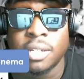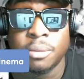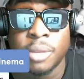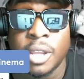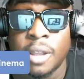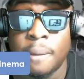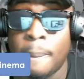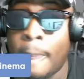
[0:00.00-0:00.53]

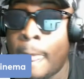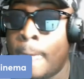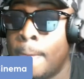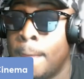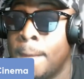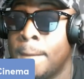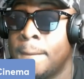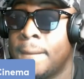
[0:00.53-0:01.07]
man.
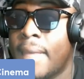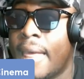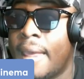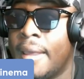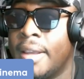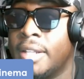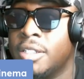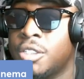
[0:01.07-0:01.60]

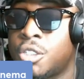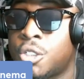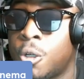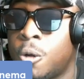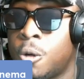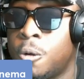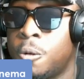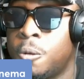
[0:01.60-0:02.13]
And
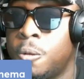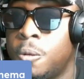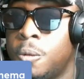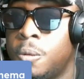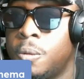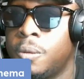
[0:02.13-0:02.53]
so.